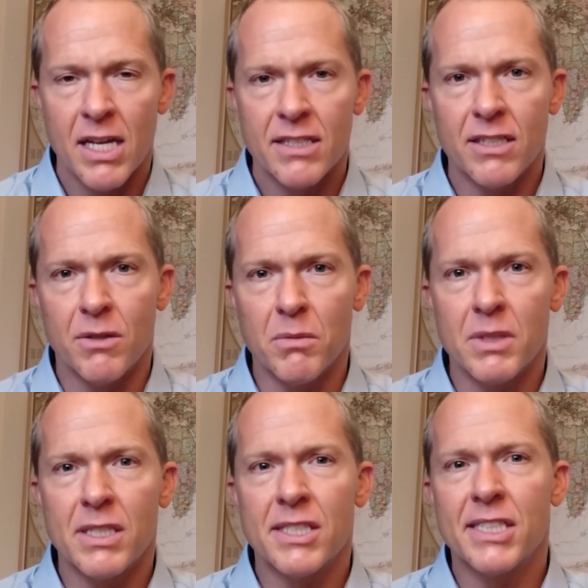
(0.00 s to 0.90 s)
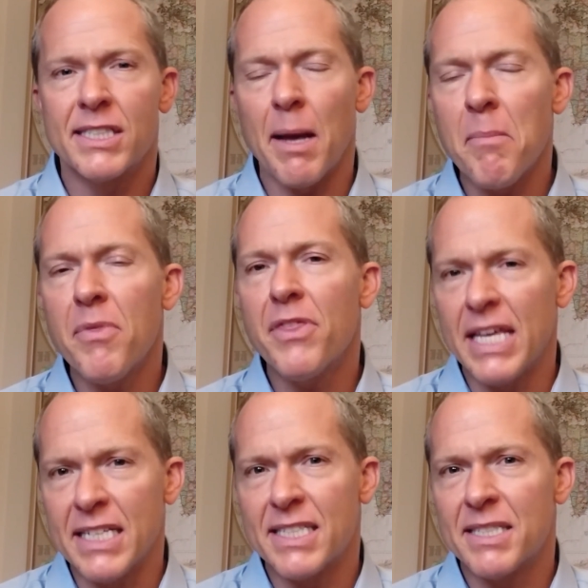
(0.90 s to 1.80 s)
So some
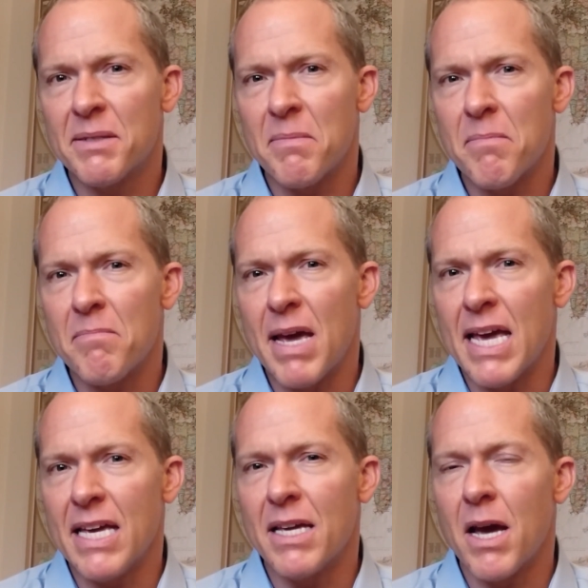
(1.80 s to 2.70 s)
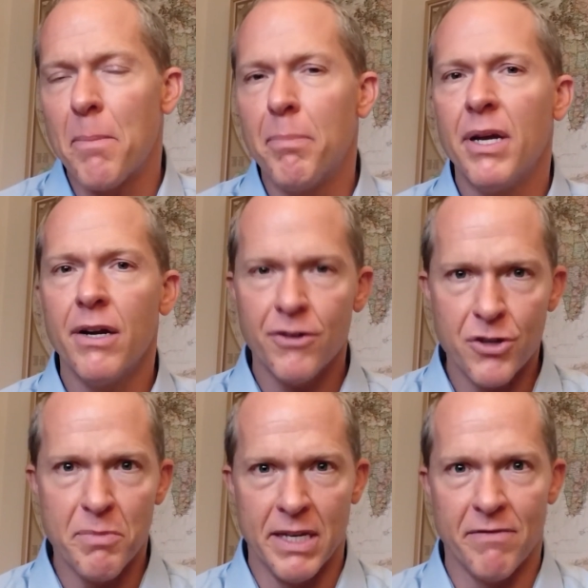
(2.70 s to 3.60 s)
things may appear
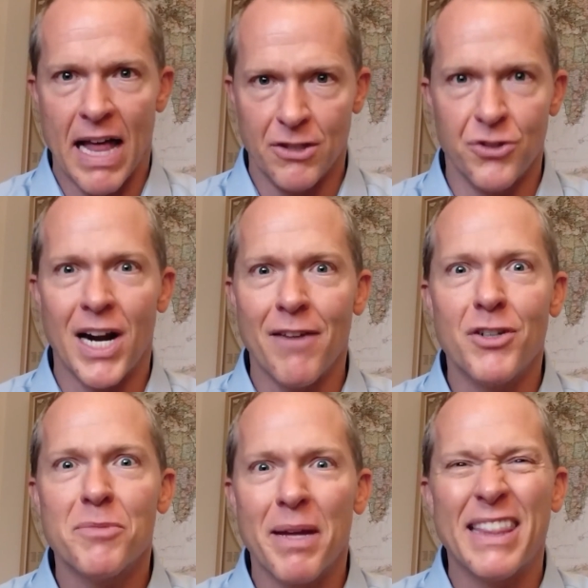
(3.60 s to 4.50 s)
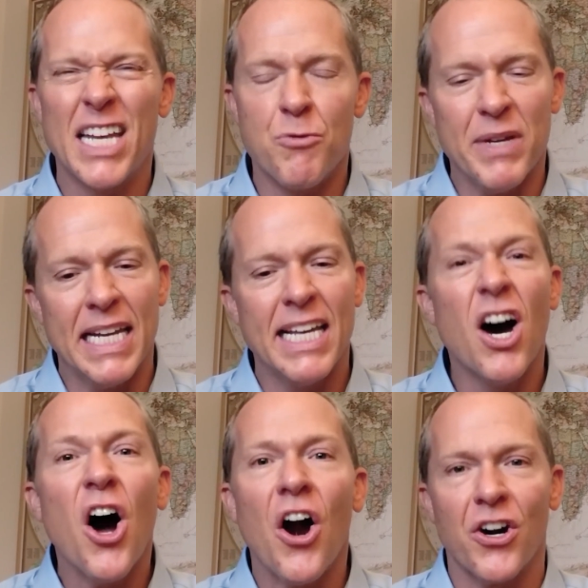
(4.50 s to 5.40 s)
to be value drivers, but they
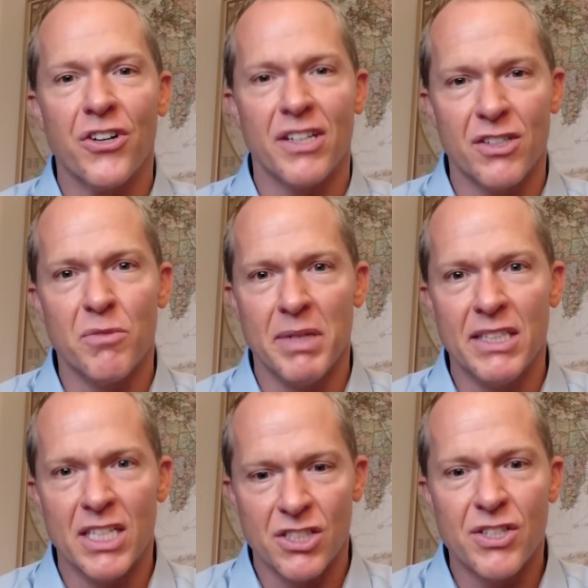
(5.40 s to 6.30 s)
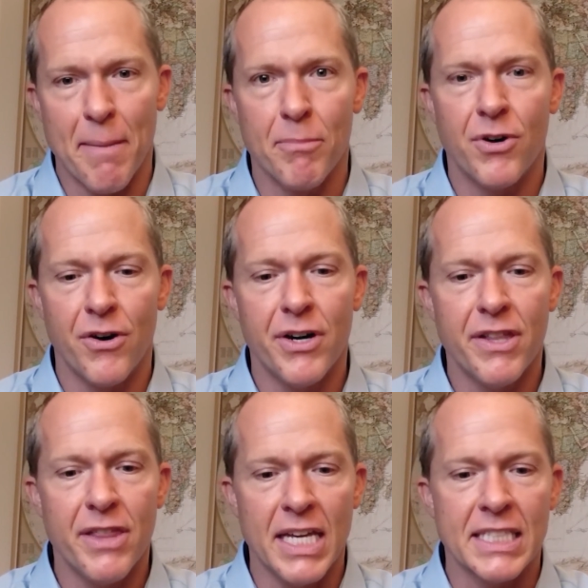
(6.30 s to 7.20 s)
really aren't. It could be just temporary
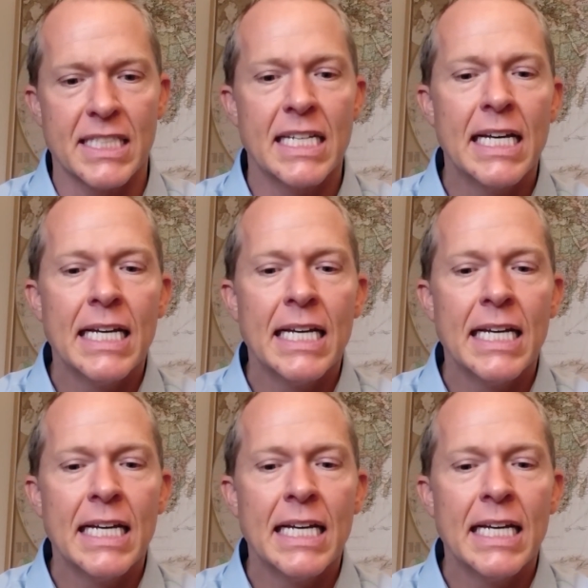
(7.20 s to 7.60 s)
things.